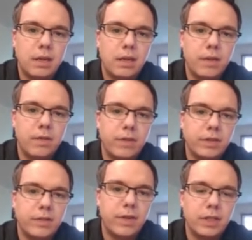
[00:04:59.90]
the
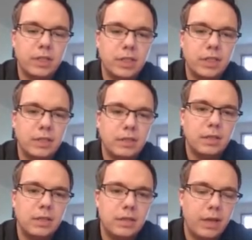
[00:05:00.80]
first
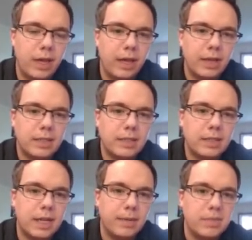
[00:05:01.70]
function,
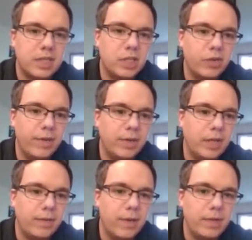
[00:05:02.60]
x, times the
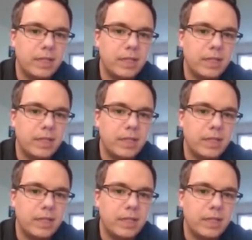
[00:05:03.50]
derivative of the